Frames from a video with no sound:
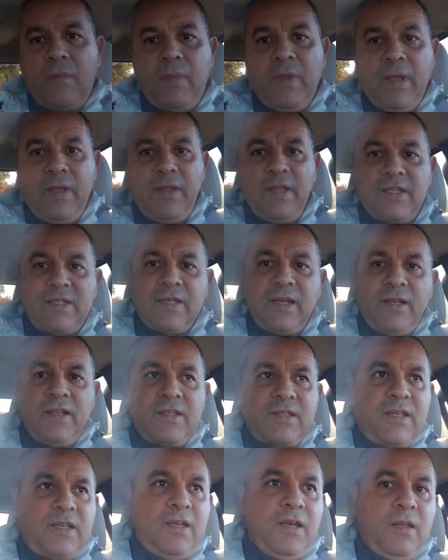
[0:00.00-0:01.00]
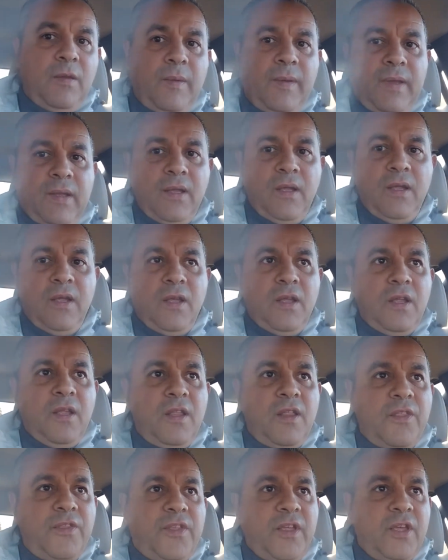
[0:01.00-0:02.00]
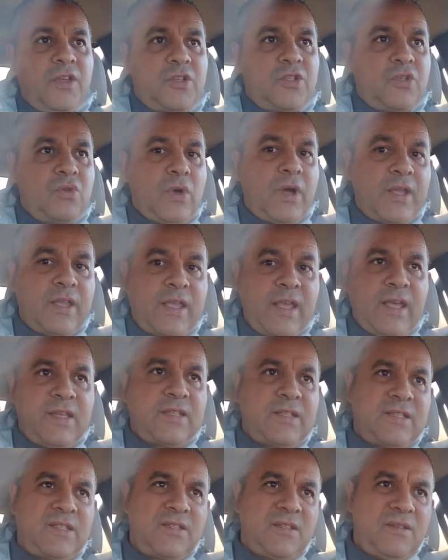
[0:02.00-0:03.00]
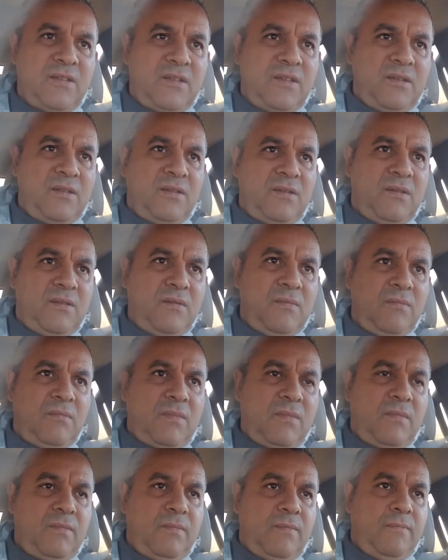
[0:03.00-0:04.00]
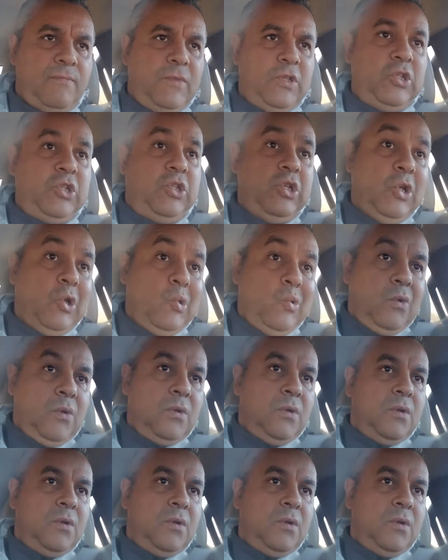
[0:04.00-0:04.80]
and this sun is killing me. Things to, I guess, do